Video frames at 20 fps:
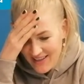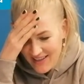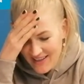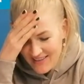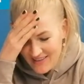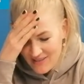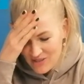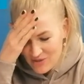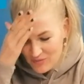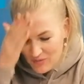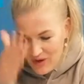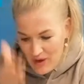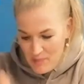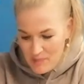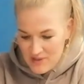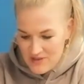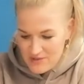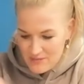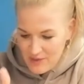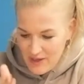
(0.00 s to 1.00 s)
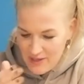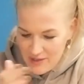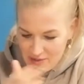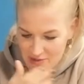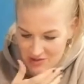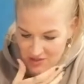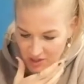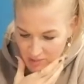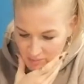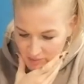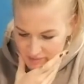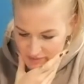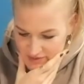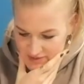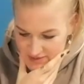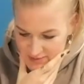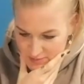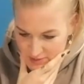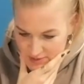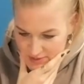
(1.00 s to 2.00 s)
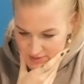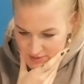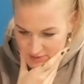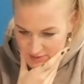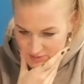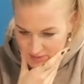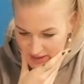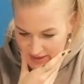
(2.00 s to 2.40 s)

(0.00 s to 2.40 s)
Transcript: The drum is right on top of this one too.